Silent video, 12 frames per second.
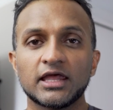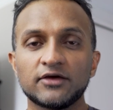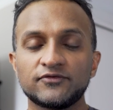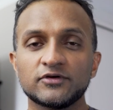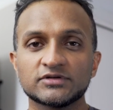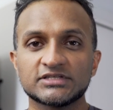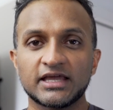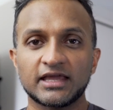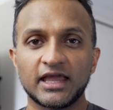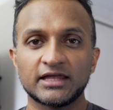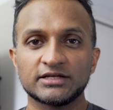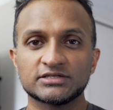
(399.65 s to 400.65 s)
If you
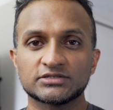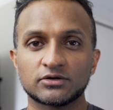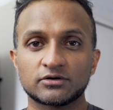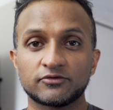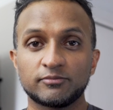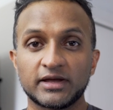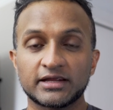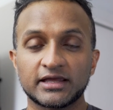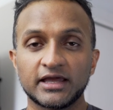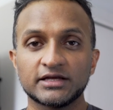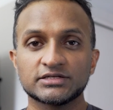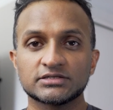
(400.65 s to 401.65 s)
take any sort of
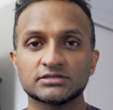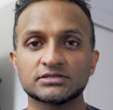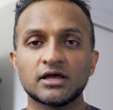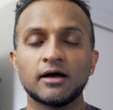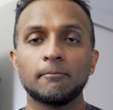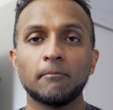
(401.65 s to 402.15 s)
medications,